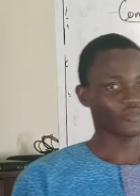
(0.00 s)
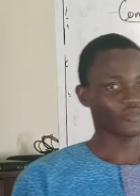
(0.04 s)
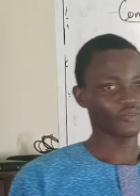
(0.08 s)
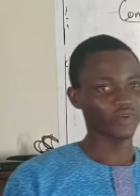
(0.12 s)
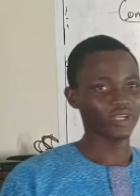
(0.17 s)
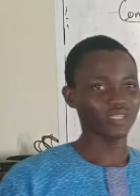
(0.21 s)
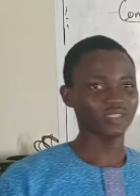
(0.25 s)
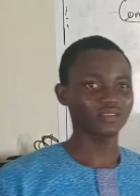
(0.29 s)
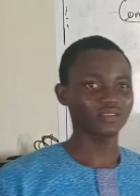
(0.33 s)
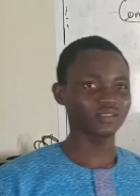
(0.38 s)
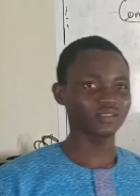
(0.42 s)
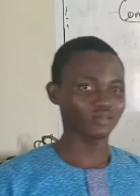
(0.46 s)

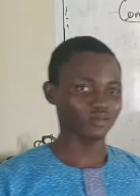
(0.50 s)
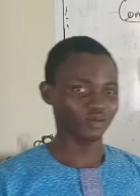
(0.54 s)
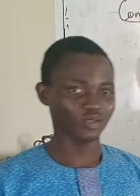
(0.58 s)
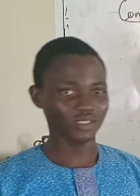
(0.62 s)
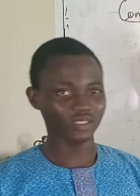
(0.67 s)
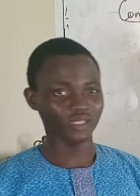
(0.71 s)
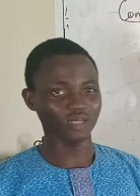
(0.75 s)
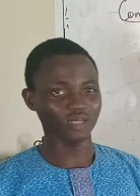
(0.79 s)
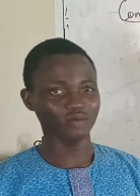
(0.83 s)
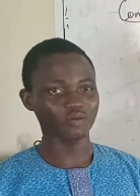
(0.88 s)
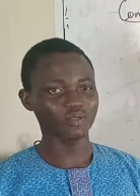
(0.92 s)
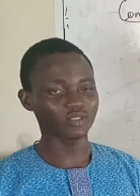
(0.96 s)
fast
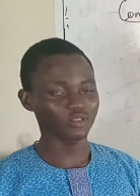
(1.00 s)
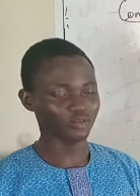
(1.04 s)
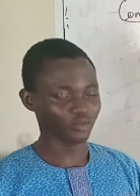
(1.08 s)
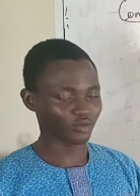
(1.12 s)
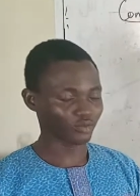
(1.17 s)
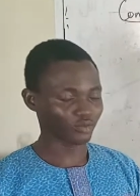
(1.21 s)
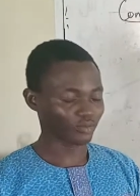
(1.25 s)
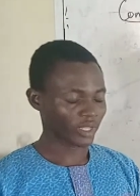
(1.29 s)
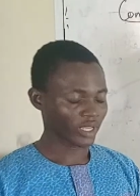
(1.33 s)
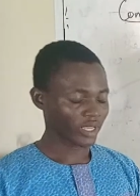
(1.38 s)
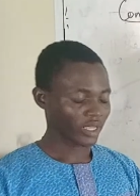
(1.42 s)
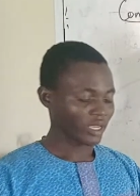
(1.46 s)
ordinarily, so
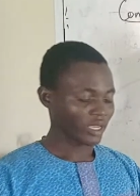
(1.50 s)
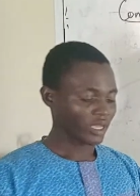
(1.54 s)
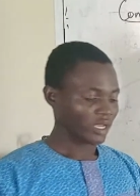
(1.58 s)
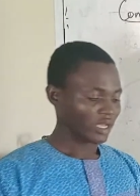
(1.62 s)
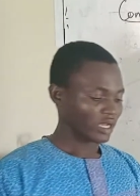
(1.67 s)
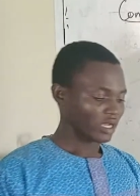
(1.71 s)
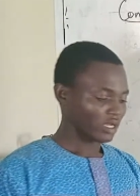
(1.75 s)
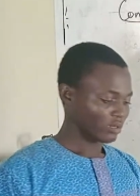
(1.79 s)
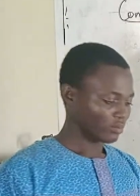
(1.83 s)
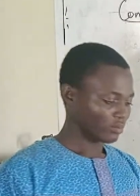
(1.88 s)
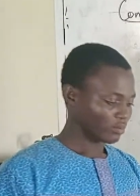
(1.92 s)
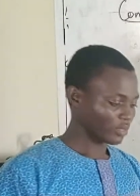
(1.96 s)

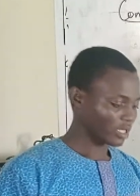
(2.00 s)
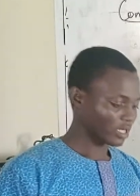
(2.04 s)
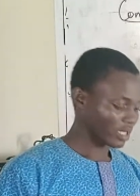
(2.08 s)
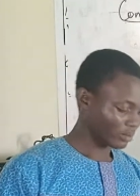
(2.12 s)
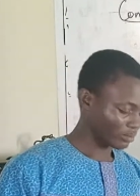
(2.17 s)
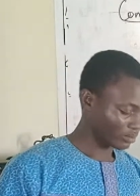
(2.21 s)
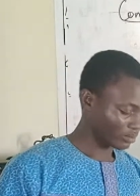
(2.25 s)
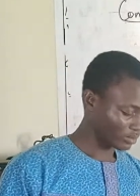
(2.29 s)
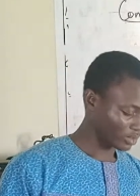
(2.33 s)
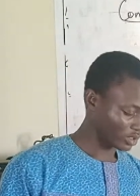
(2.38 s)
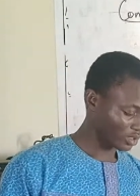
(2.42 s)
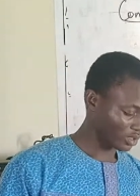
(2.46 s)
I'm
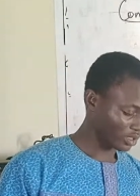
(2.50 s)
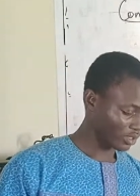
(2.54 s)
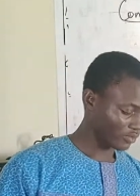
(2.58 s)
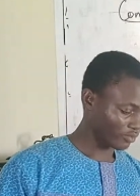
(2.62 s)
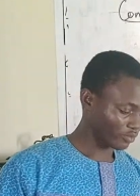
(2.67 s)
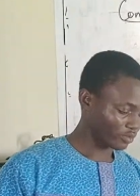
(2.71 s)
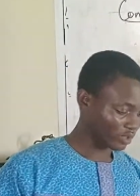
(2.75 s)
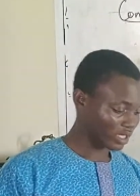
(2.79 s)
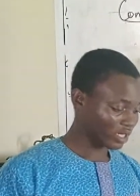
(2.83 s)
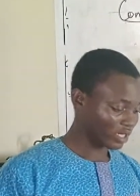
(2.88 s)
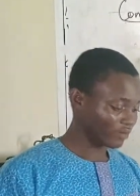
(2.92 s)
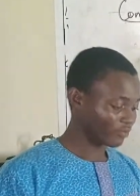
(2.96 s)
sorry
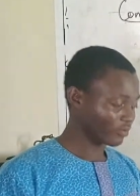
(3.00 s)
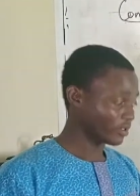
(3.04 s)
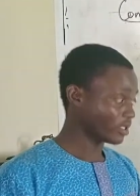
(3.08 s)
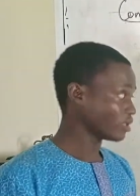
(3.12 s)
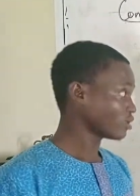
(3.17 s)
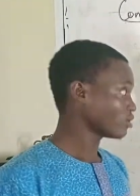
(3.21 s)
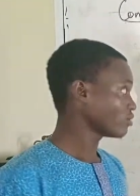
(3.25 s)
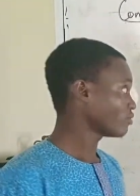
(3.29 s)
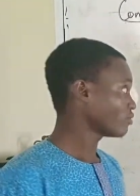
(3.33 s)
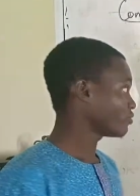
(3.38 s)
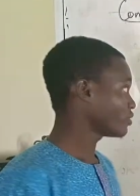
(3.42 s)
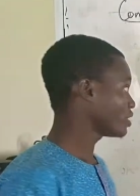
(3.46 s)
for every
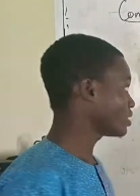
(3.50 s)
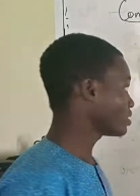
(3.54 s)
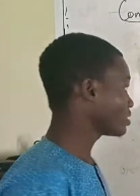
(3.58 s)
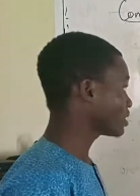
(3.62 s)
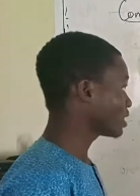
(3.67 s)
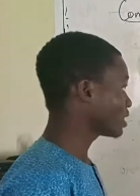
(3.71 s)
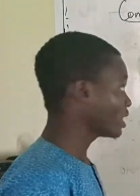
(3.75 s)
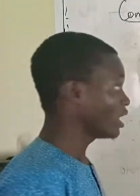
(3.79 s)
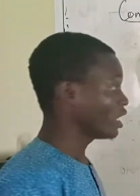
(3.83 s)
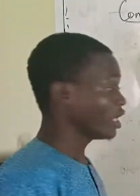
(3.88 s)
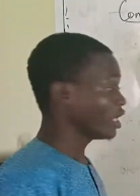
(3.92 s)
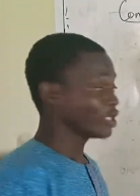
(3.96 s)
inconvenience.
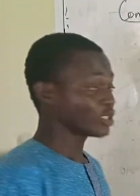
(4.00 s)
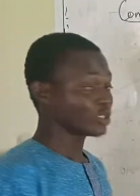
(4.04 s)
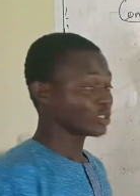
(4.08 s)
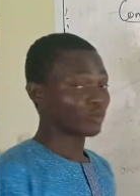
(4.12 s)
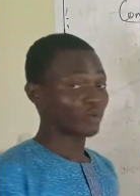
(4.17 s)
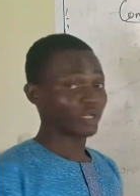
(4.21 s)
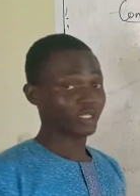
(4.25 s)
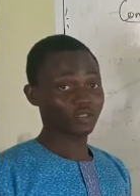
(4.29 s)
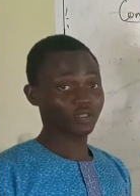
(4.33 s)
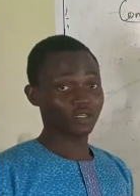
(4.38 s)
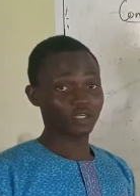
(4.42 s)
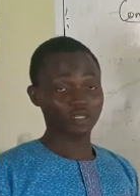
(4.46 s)
So we
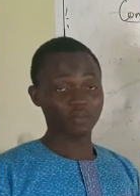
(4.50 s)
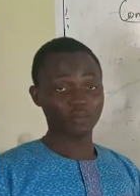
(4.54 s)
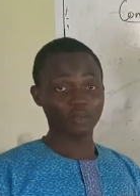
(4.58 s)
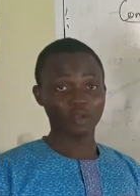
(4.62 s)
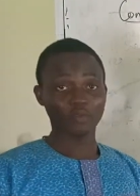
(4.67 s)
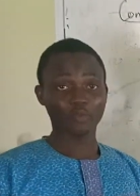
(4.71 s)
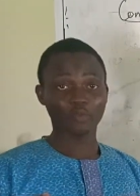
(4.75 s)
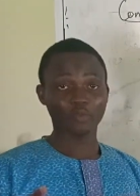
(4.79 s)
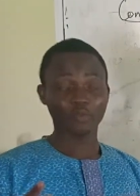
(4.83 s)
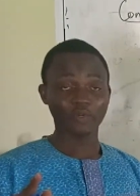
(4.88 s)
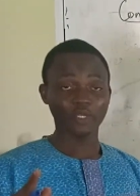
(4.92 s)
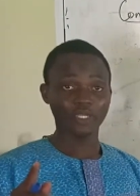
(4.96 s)
are talking
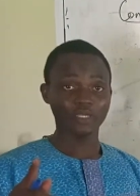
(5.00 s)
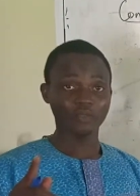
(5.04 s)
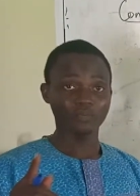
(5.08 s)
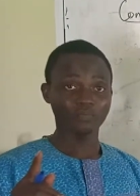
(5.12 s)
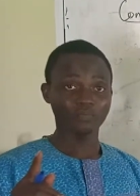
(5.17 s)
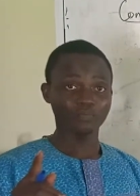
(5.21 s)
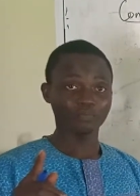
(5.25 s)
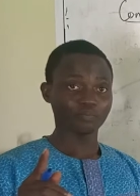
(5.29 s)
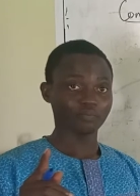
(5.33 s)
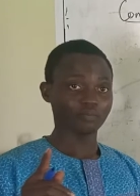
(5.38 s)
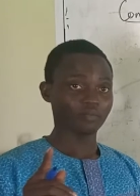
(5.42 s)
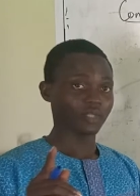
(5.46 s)
about three
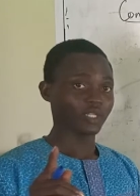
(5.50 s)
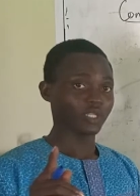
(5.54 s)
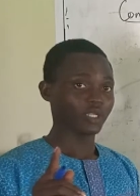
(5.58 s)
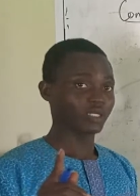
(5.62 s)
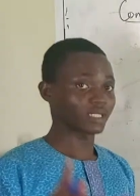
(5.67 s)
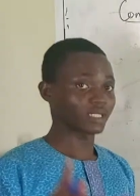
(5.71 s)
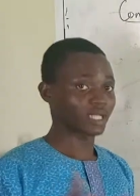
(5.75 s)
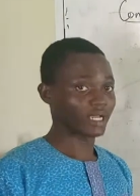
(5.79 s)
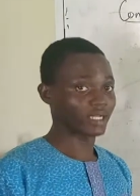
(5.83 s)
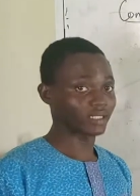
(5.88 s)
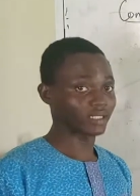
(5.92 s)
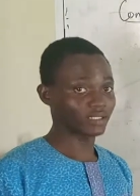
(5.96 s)

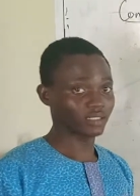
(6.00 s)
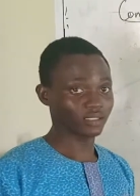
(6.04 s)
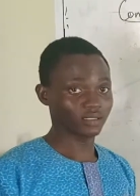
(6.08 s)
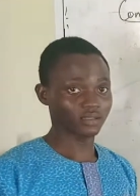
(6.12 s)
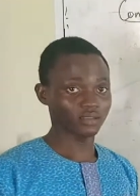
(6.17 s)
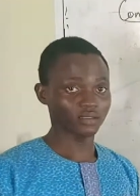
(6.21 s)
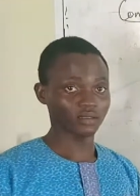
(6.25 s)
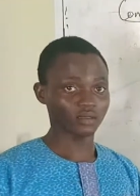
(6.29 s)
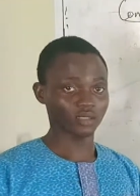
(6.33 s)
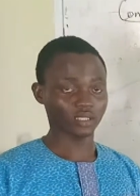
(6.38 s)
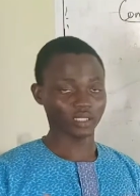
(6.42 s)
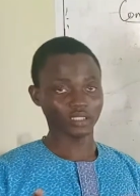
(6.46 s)
guys,
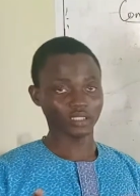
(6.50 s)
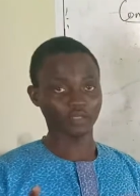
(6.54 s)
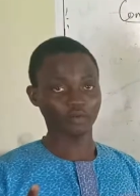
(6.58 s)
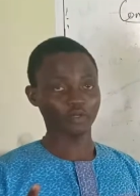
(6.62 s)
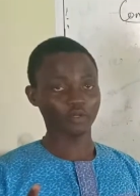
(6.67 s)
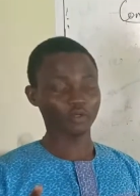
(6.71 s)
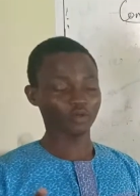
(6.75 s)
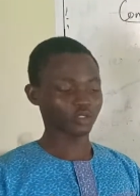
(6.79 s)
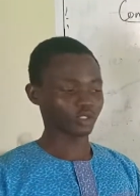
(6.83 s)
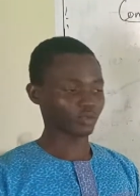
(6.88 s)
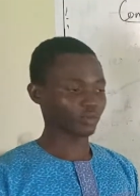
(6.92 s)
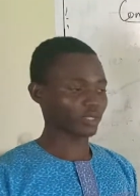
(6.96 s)
three
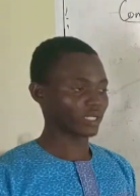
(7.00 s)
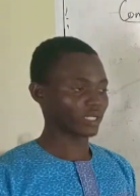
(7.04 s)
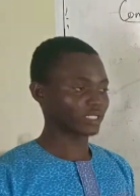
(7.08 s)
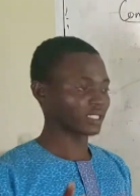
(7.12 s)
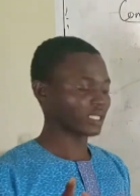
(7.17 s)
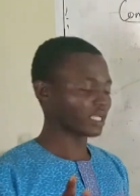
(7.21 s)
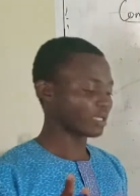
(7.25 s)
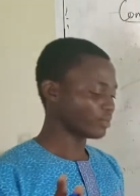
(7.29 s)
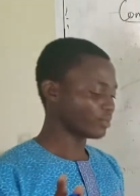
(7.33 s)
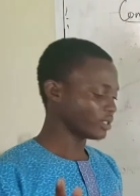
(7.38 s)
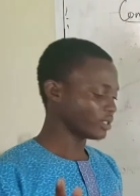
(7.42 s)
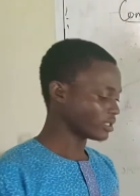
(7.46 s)
consumers,
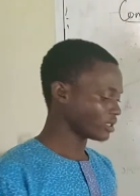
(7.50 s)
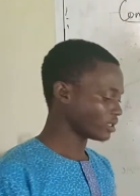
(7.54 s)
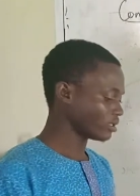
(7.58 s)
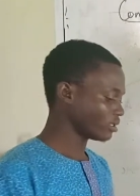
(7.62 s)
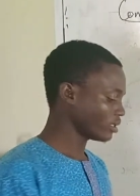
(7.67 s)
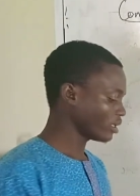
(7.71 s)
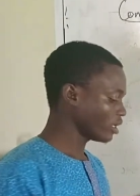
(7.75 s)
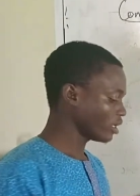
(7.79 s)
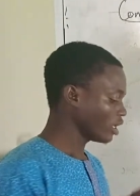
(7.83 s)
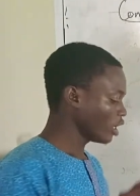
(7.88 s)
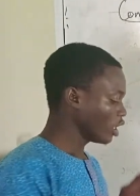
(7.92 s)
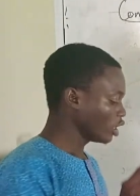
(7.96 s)

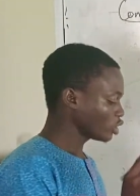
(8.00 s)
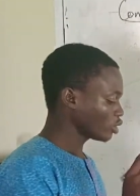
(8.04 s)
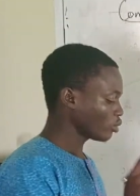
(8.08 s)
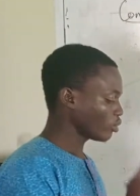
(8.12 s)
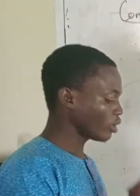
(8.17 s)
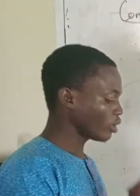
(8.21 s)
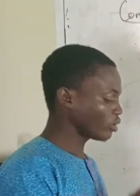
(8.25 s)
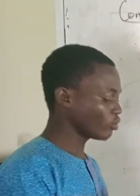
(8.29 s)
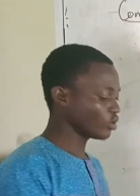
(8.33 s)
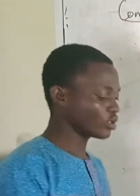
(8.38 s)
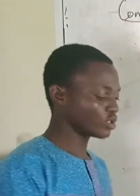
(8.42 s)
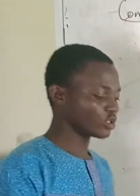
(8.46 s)
ABC. So
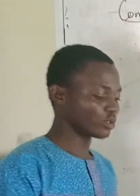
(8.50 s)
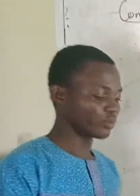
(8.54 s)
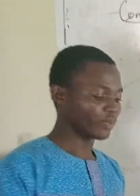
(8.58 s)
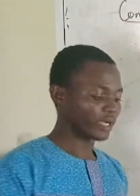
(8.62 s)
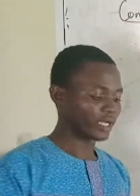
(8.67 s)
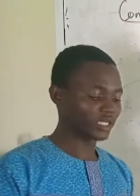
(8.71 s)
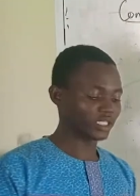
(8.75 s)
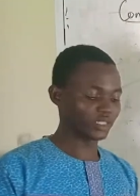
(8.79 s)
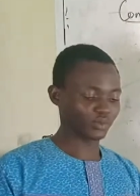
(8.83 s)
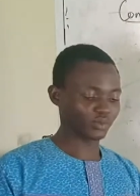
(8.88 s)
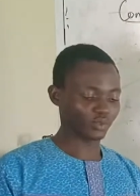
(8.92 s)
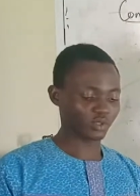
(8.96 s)
one wants to buy
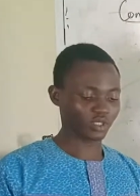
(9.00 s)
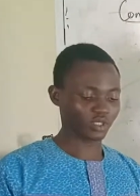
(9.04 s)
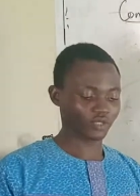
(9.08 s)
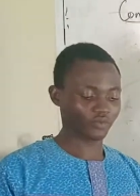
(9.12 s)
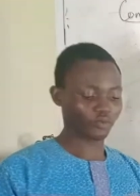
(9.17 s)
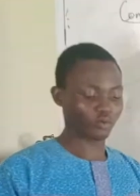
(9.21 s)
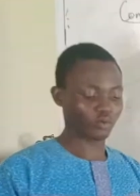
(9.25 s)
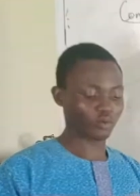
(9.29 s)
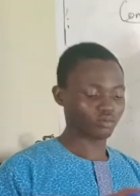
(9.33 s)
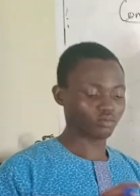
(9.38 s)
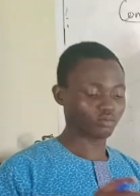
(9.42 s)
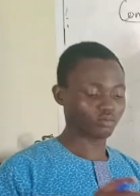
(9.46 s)
this product
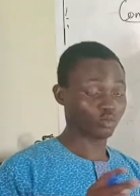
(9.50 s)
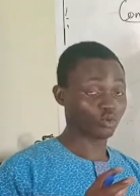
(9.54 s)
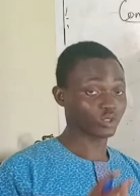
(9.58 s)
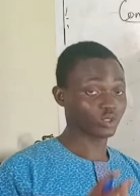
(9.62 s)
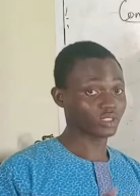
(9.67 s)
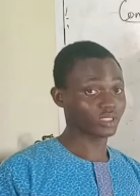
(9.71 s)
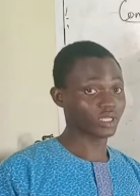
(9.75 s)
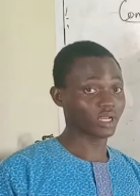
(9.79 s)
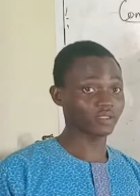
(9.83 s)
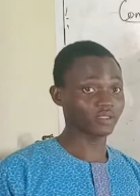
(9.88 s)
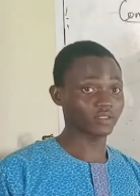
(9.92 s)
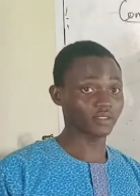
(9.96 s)
for
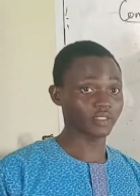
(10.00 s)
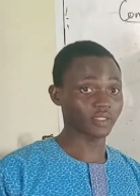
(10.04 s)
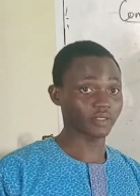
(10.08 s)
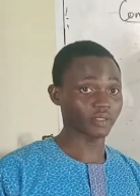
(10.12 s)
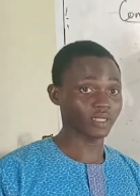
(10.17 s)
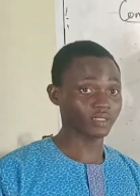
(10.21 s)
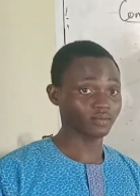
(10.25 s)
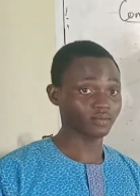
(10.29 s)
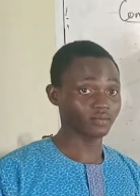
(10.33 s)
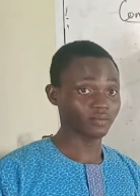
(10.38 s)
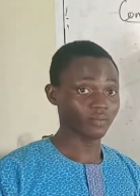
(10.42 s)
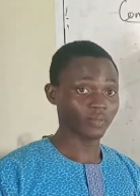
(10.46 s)
1,000 naira